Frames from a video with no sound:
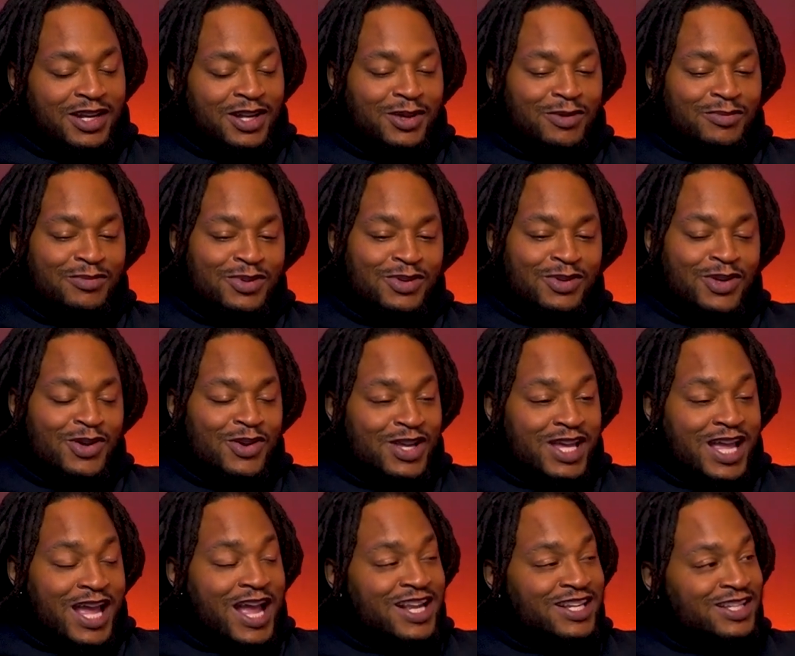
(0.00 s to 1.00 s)
up,
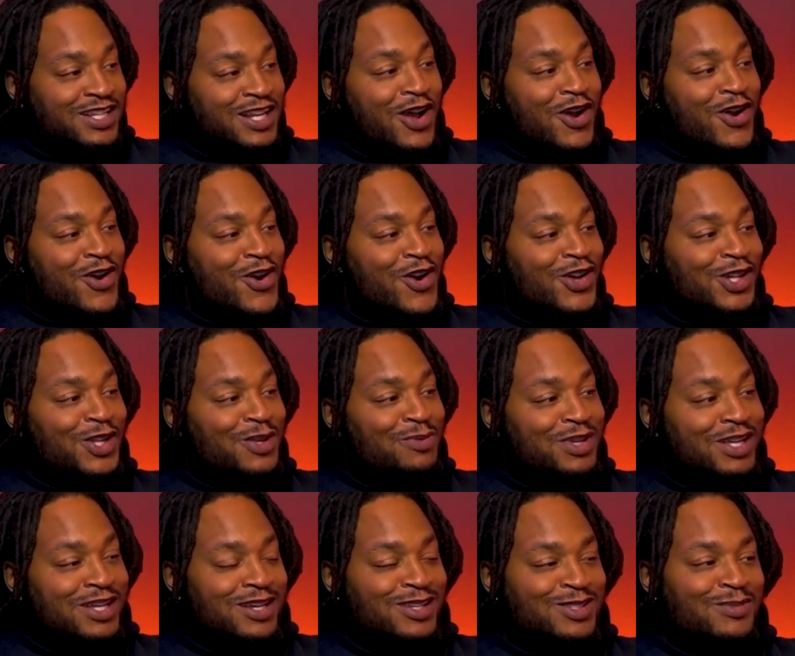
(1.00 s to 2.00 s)
cashing out early
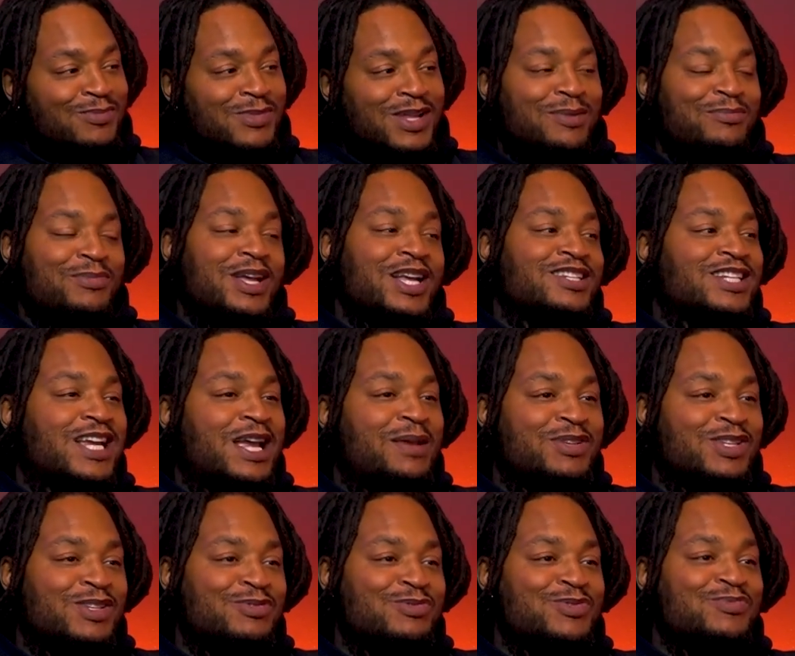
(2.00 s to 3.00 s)
because I'm like, man,
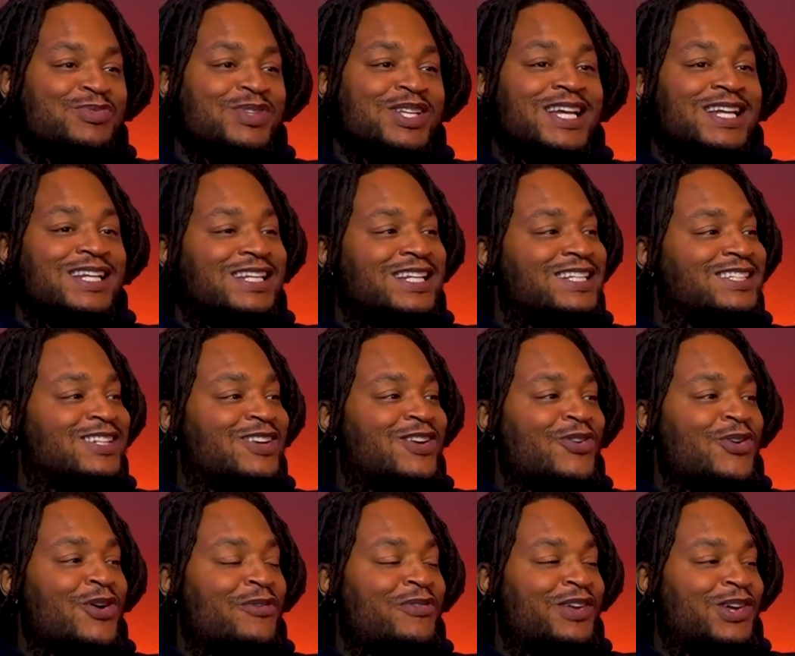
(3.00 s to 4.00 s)
Jameis has been playing decent. I
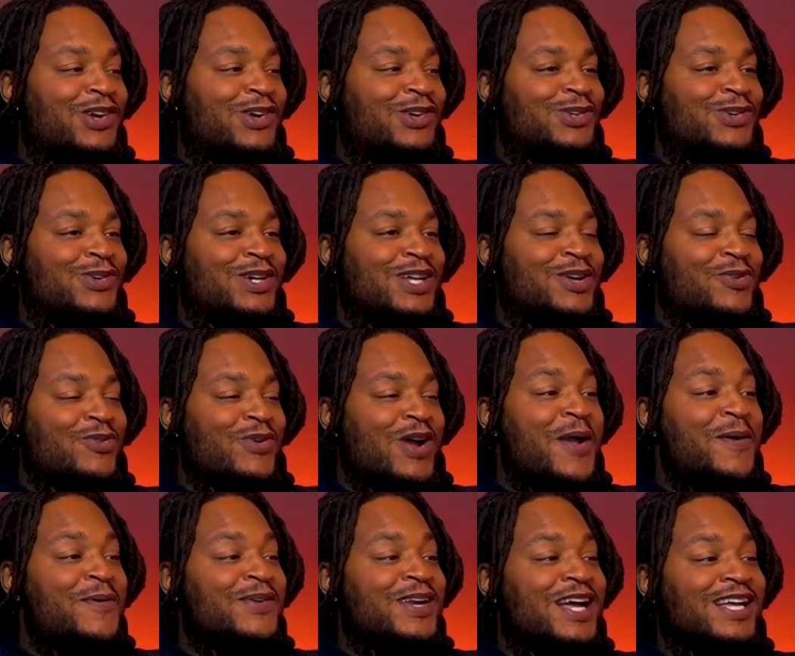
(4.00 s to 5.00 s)
don't know if he's gonna do it. And
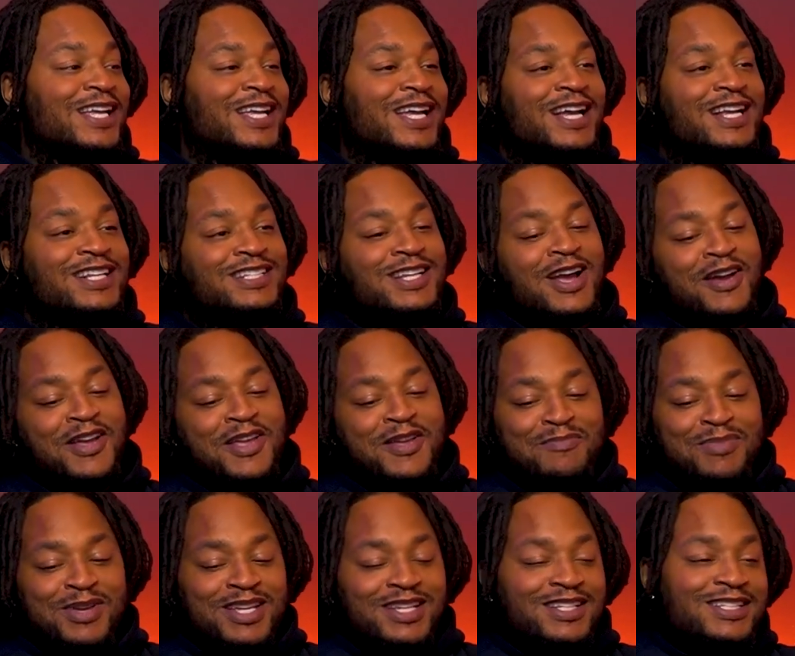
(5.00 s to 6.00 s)
right when I cash out, he
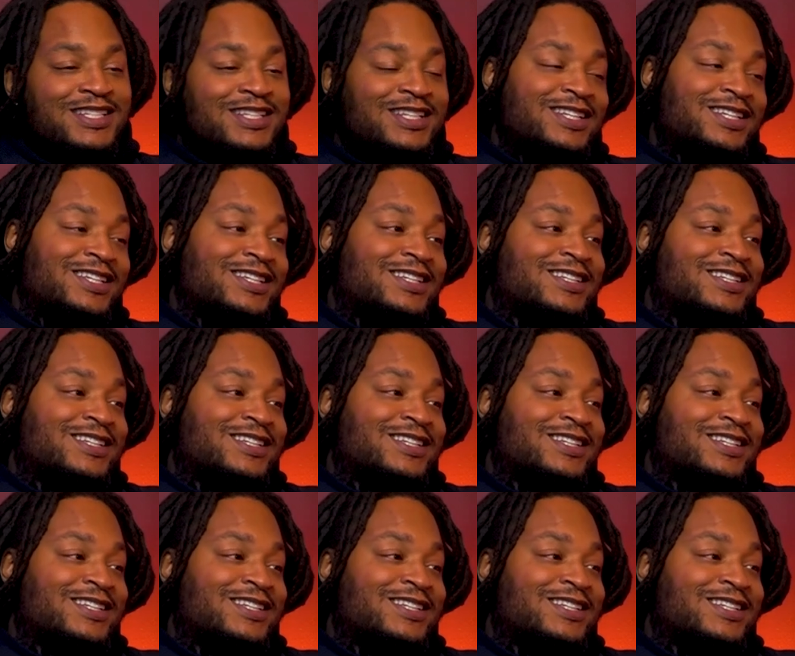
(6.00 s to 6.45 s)
picked 6.